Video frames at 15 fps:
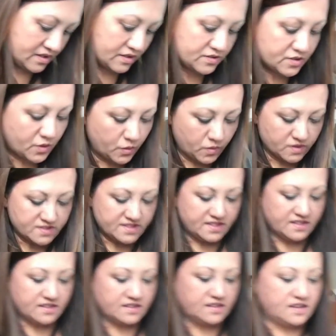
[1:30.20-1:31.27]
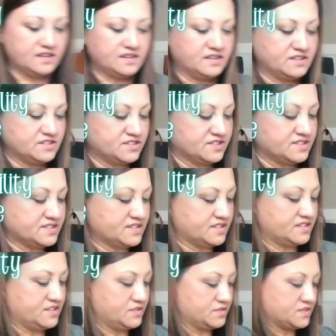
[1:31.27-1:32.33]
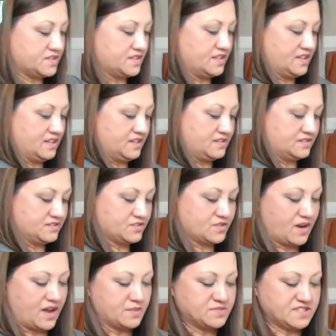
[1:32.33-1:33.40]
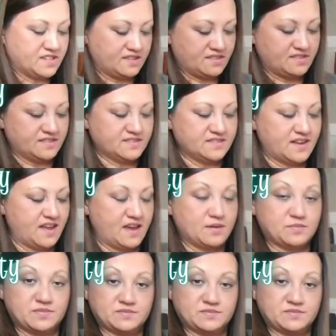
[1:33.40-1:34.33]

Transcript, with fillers: those cords in and then just use the straps and the snap.